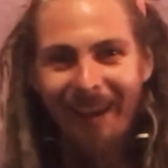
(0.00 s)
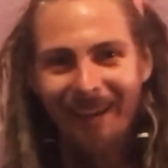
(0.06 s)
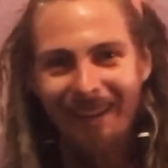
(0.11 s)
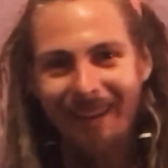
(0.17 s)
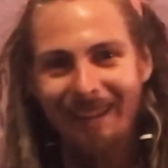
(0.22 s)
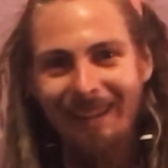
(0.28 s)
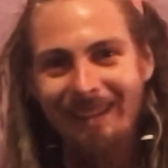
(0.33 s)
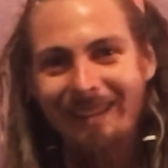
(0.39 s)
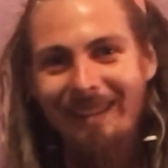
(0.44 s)

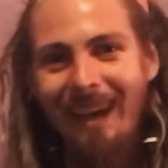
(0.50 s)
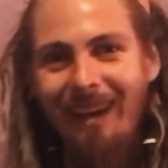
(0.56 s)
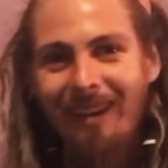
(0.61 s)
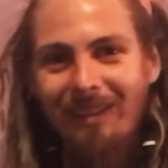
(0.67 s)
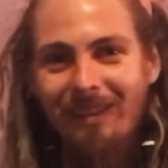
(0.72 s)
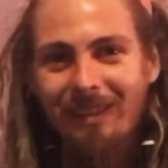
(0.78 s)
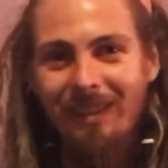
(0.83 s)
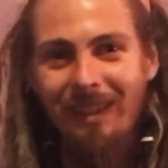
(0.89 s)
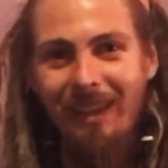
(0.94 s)
Like, it
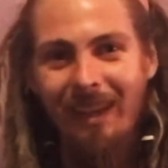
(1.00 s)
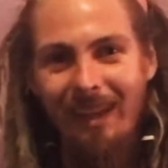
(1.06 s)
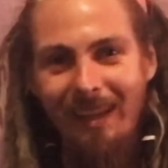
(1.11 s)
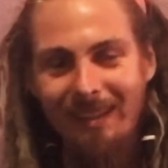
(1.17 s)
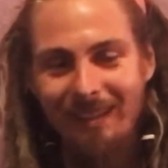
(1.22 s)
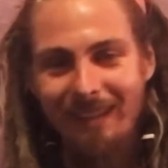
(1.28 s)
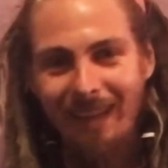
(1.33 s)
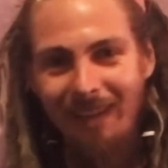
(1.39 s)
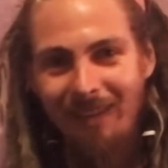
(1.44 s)
sounds
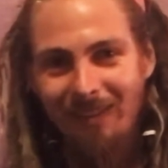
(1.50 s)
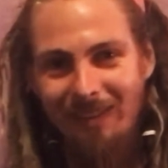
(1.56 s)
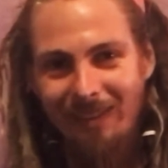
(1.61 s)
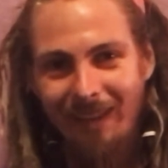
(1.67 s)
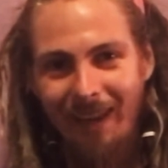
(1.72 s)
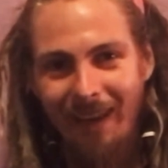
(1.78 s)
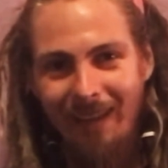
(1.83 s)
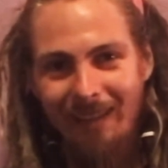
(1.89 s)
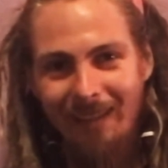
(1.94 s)

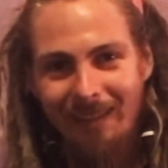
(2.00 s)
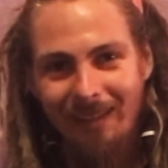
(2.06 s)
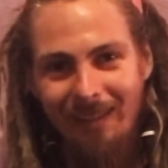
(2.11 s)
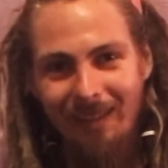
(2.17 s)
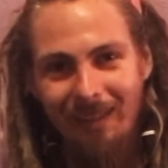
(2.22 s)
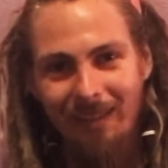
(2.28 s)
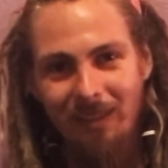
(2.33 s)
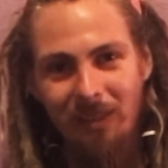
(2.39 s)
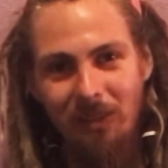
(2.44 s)
nice
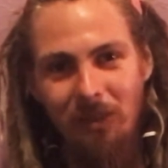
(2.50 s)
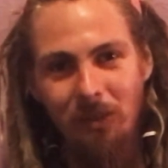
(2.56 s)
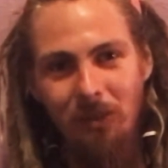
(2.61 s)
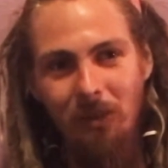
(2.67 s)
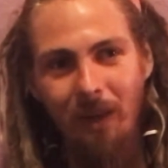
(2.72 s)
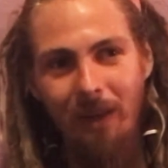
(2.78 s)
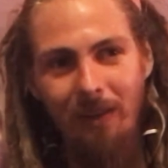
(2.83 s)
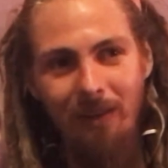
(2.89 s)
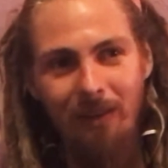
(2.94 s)
to,
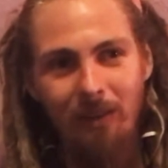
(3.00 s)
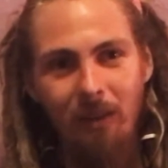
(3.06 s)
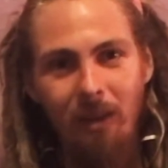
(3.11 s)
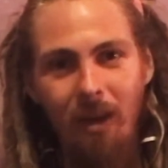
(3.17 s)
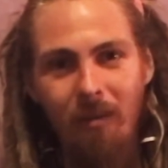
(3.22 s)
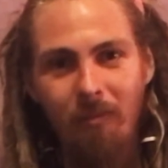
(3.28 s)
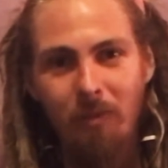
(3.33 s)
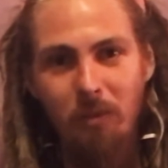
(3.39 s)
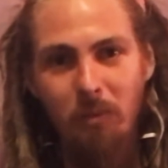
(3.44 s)
I think, a
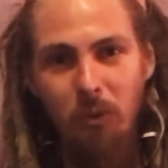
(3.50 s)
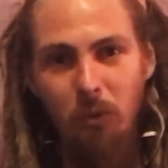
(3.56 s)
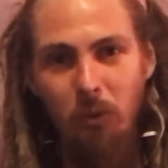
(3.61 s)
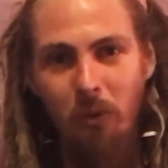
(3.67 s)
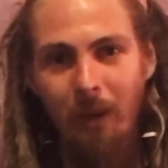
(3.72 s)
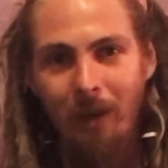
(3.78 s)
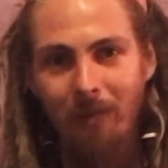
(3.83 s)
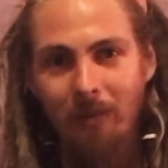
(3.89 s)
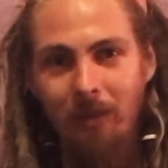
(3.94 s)
lot of people who
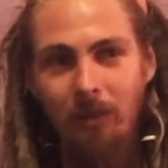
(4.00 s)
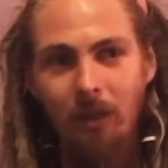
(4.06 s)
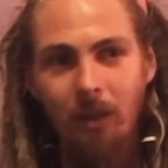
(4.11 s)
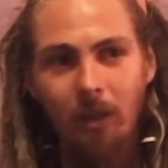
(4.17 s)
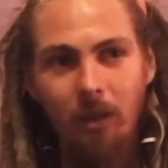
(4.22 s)
haven't